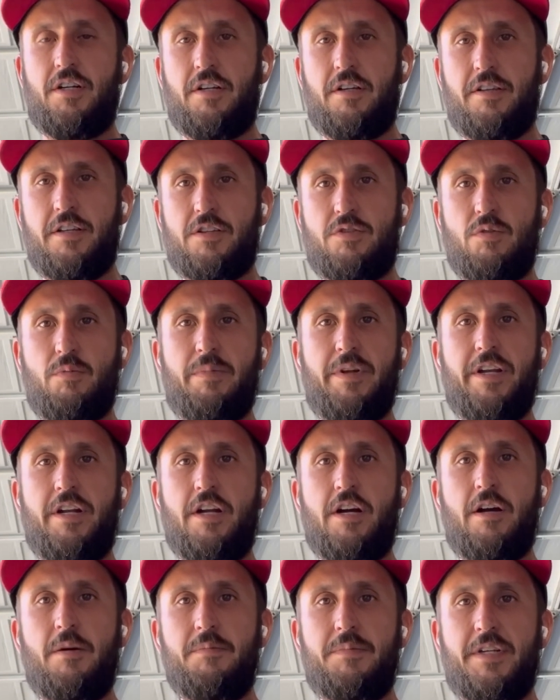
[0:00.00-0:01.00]
This will be an
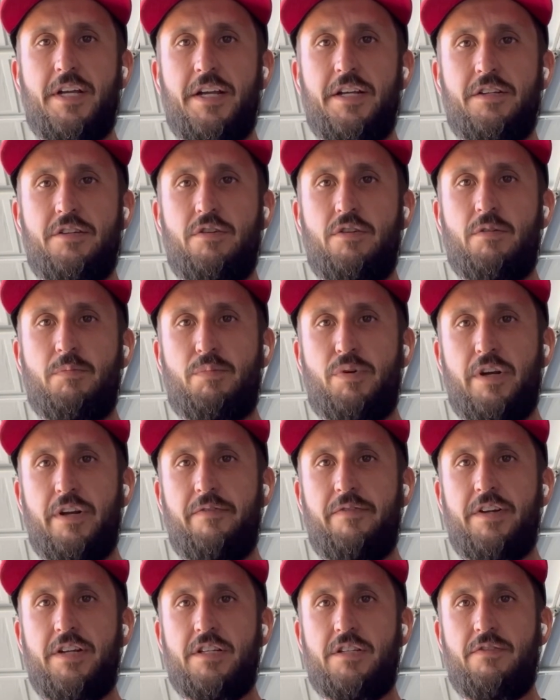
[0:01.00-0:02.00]
update to a
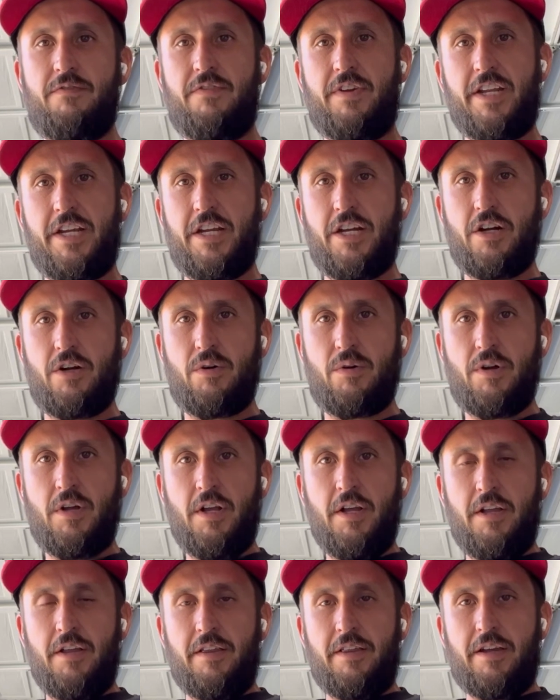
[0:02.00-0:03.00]
previous video
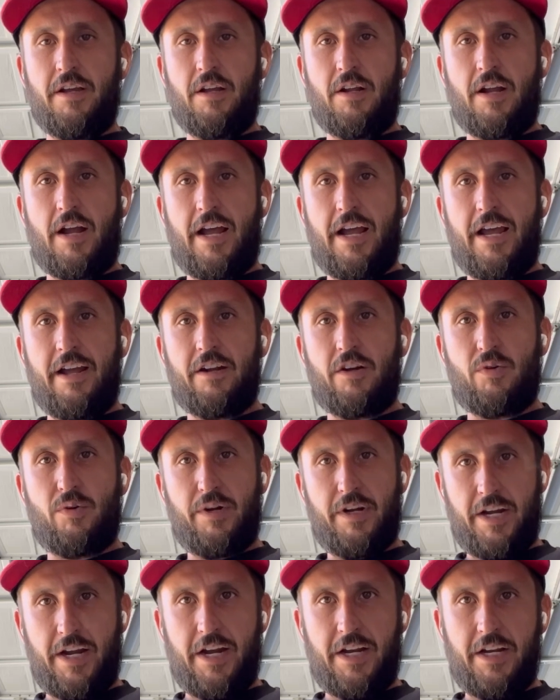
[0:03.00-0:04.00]
that I had
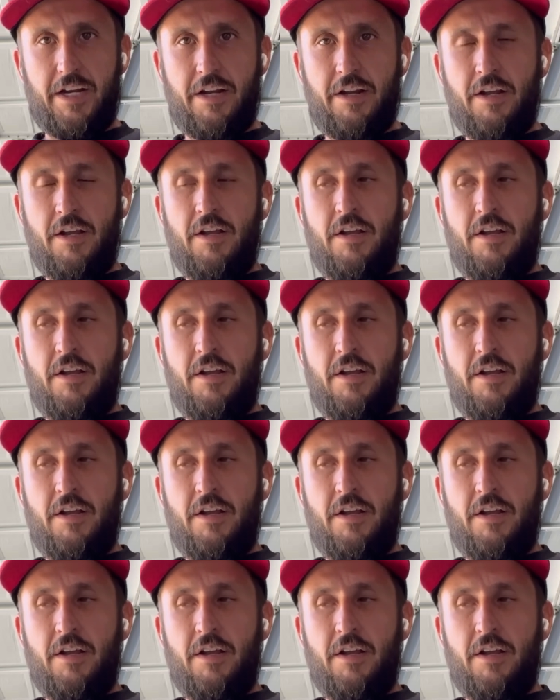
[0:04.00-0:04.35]
created.